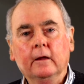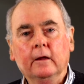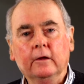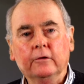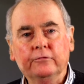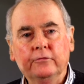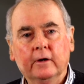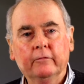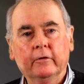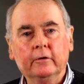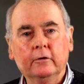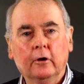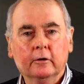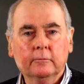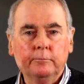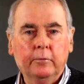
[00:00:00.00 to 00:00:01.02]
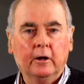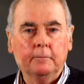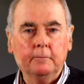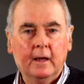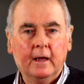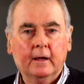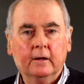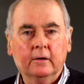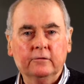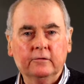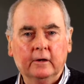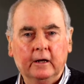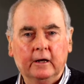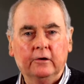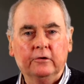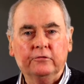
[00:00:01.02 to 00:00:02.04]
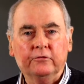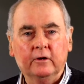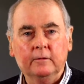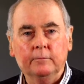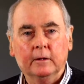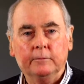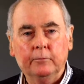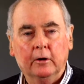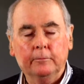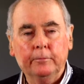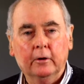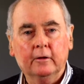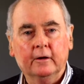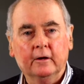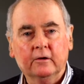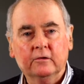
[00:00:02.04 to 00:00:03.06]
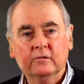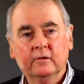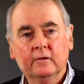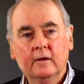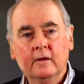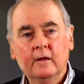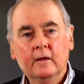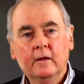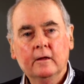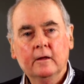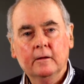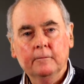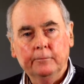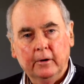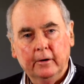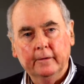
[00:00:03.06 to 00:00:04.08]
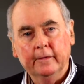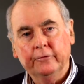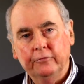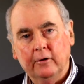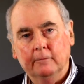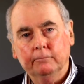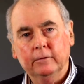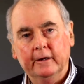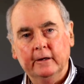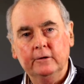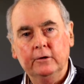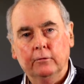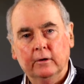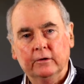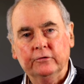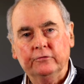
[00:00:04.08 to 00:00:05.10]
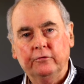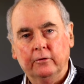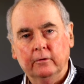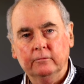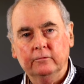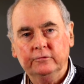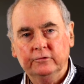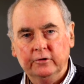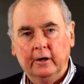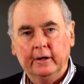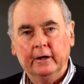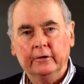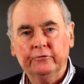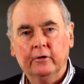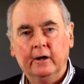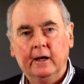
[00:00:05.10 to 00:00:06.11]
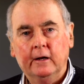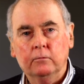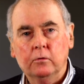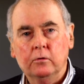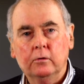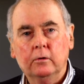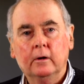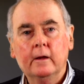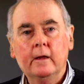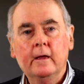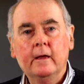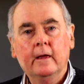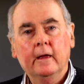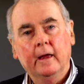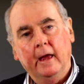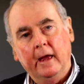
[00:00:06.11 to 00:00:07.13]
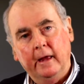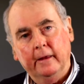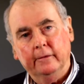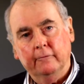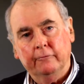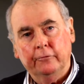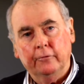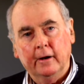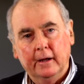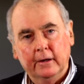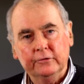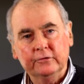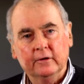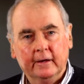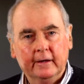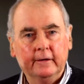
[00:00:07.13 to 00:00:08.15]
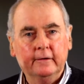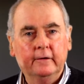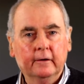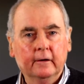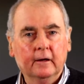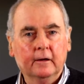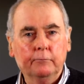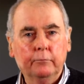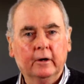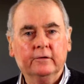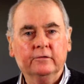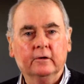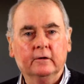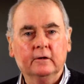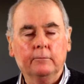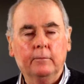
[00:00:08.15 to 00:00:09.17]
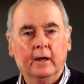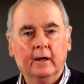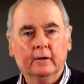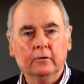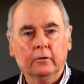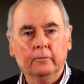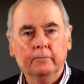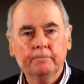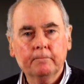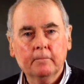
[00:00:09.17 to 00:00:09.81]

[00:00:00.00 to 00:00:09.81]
is driven not by markets and industry, but by politics, by the Trump-led US-China trade war and the Farage-led Brexit debacle.